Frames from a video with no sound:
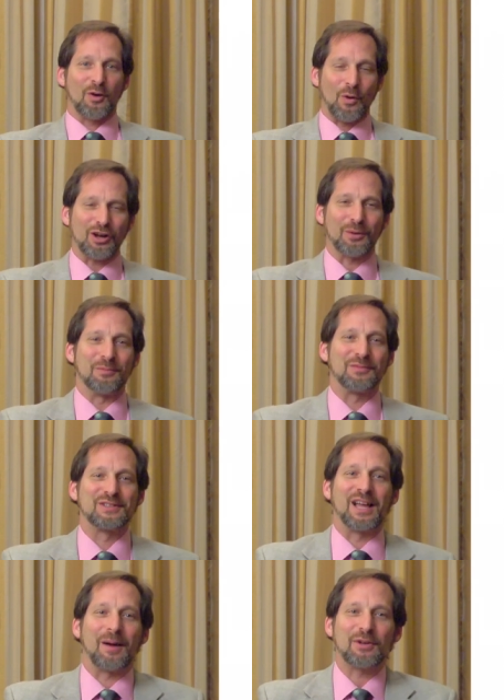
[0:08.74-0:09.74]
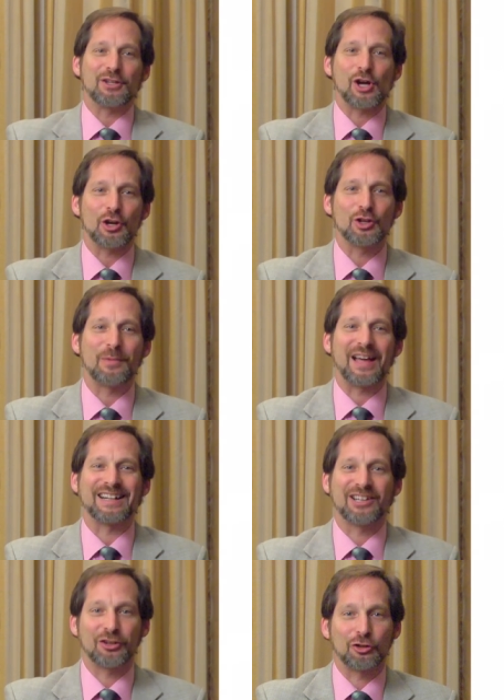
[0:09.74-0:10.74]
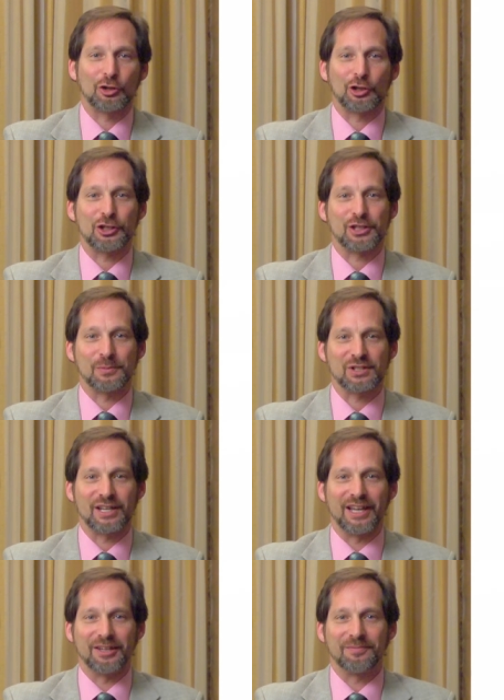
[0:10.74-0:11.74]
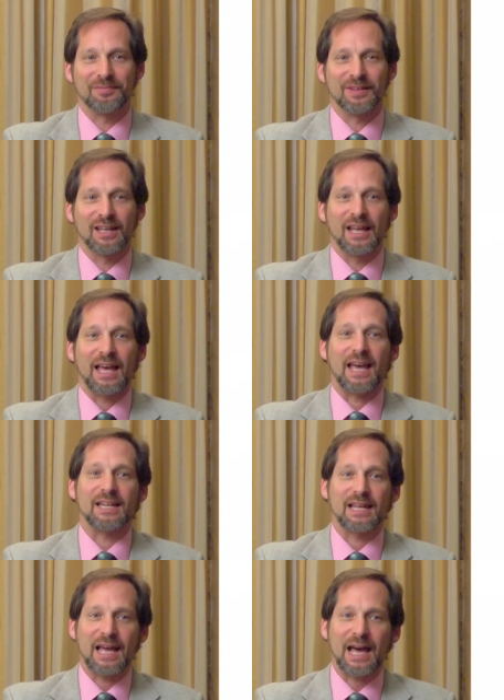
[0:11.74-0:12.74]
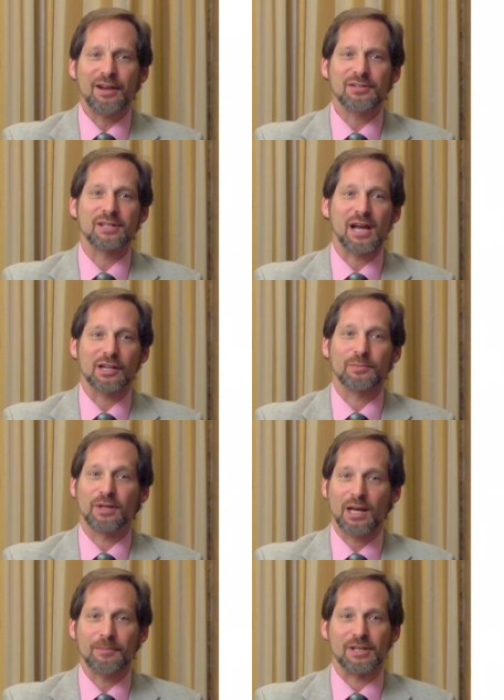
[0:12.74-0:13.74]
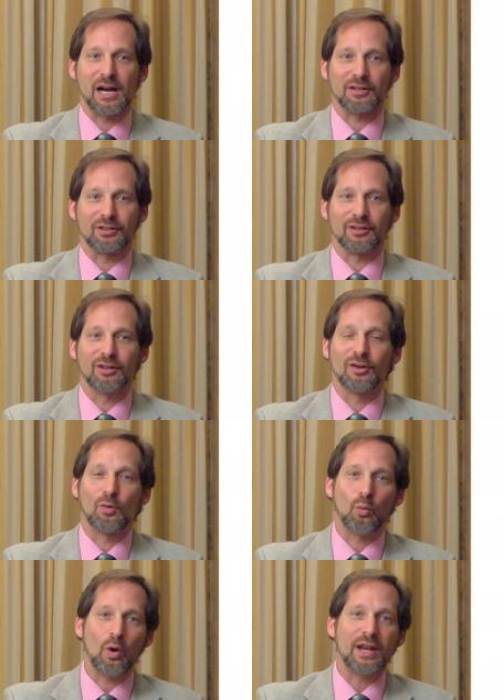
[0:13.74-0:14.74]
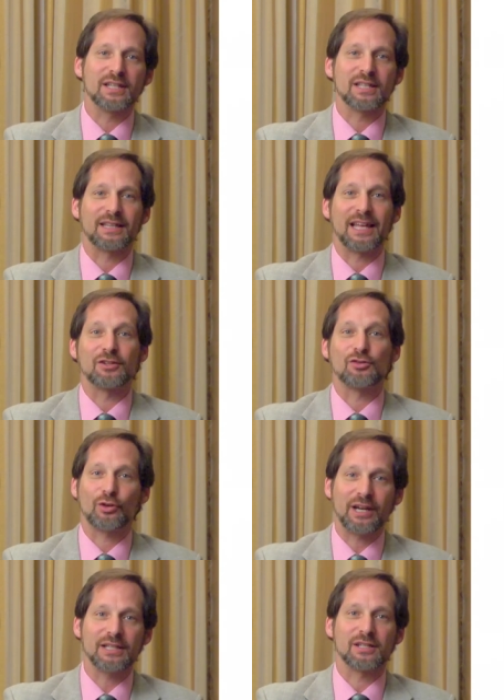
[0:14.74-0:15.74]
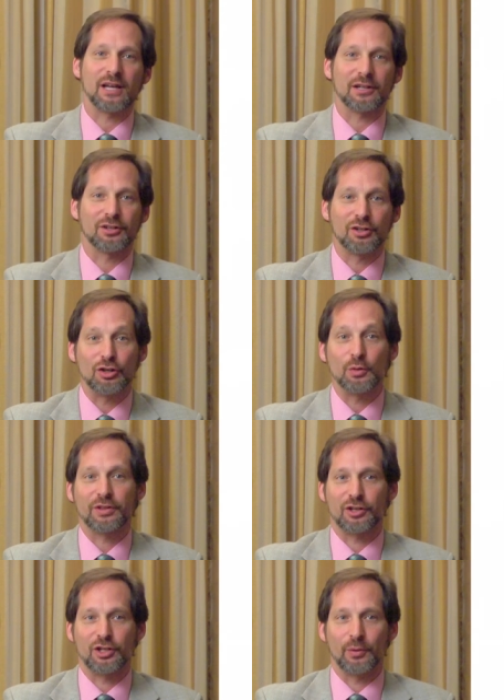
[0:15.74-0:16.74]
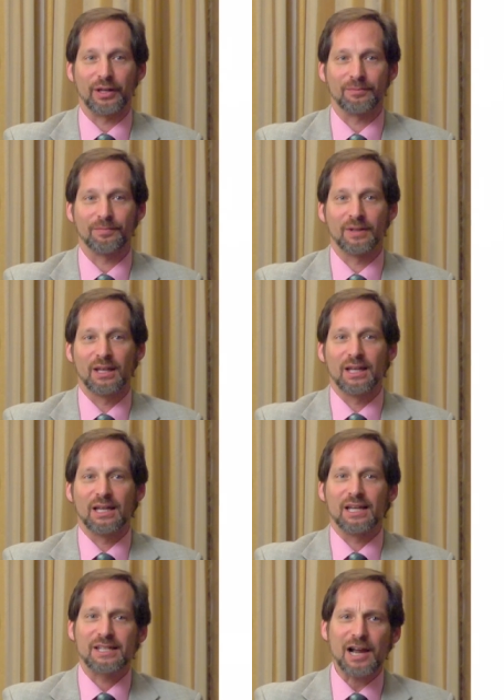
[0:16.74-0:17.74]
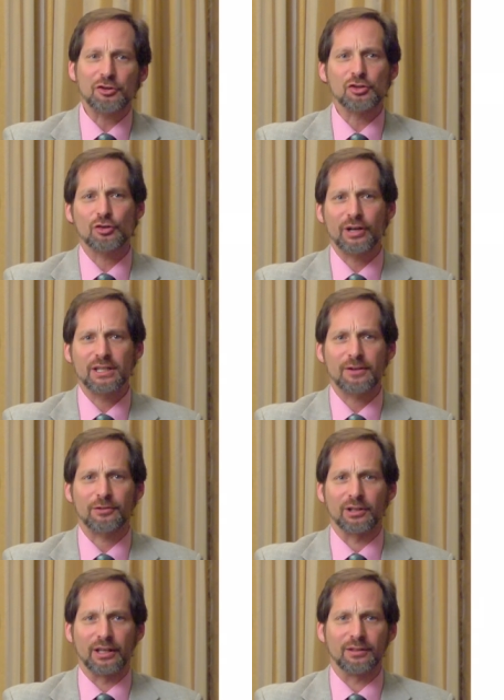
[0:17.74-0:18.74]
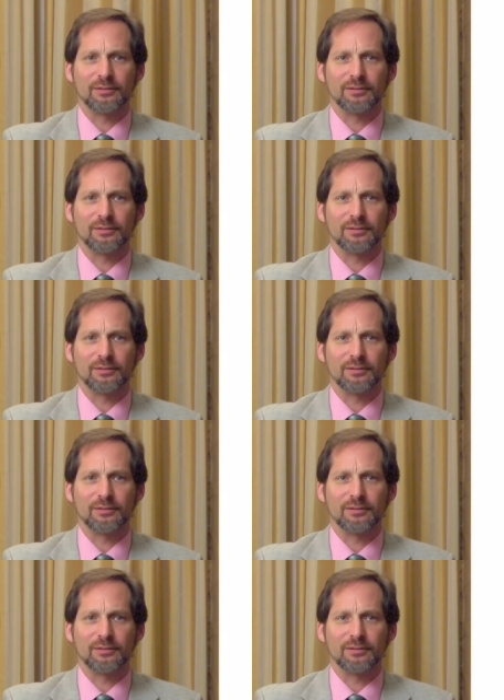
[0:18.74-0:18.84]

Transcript: Welcome. I'm going to talk to you about clinical clerkships today. And how does a doctor become a doctor? What is it that trains a doctor to do what they're doing? Doctors are trained differently.